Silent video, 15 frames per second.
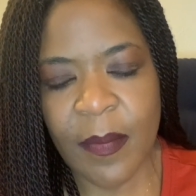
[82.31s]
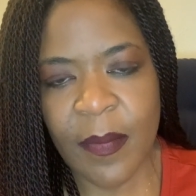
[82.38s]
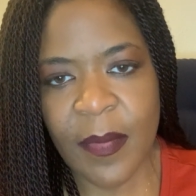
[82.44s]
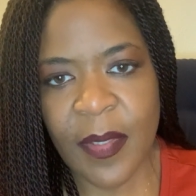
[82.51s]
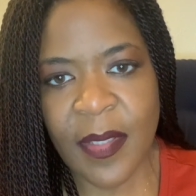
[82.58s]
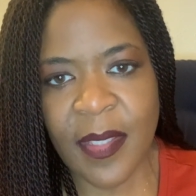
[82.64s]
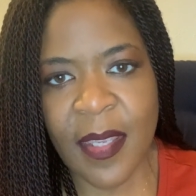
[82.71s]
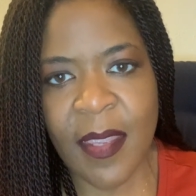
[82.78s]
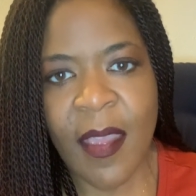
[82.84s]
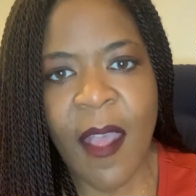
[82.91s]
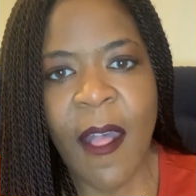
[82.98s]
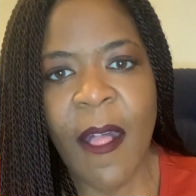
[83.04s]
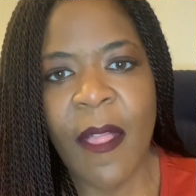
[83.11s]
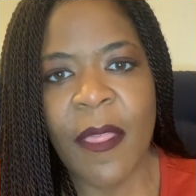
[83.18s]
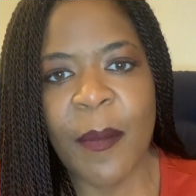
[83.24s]
You see,
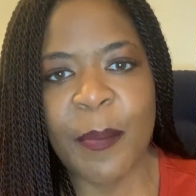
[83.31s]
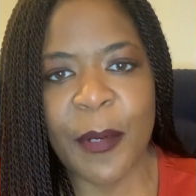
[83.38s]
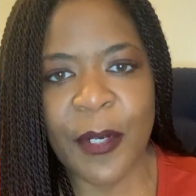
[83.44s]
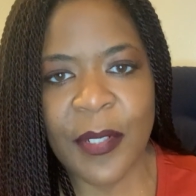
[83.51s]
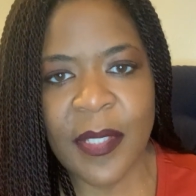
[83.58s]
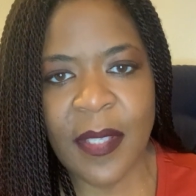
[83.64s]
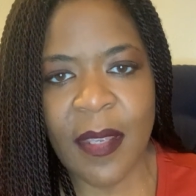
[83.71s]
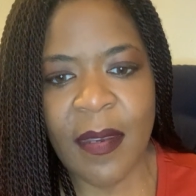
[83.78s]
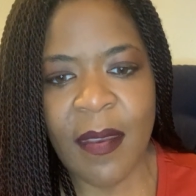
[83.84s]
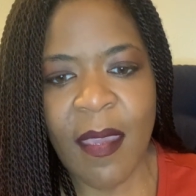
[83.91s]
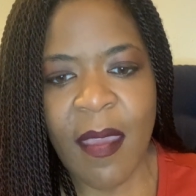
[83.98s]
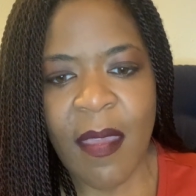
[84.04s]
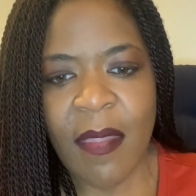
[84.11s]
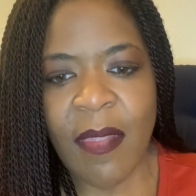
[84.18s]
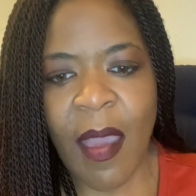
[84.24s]
the person
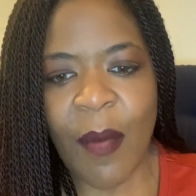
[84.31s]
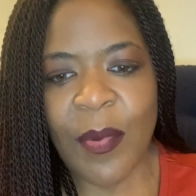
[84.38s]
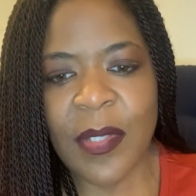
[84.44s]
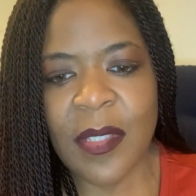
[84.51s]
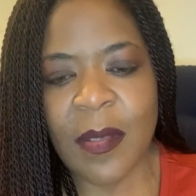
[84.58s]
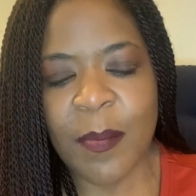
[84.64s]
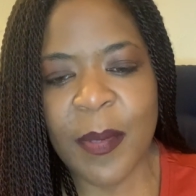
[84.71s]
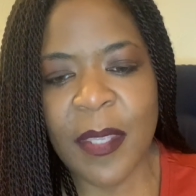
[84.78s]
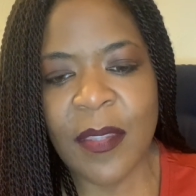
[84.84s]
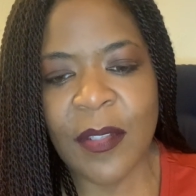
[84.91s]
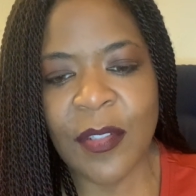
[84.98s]
that was to be the